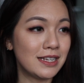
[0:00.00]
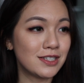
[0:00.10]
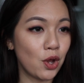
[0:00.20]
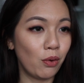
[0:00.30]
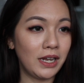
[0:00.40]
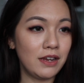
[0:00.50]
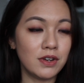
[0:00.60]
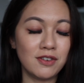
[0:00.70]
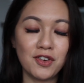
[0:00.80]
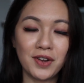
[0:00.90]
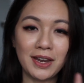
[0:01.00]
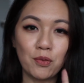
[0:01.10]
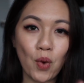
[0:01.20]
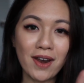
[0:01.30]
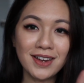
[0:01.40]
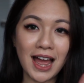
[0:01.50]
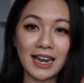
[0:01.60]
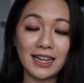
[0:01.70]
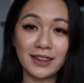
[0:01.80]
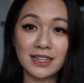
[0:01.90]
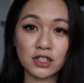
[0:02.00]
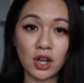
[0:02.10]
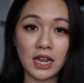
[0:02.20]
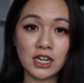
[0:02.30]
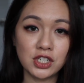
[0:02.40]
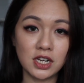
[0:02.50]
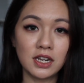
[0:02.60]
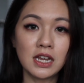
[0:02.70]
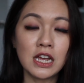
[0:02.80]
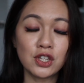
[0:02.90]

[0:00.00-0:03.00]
solely reviewing one color in this collection.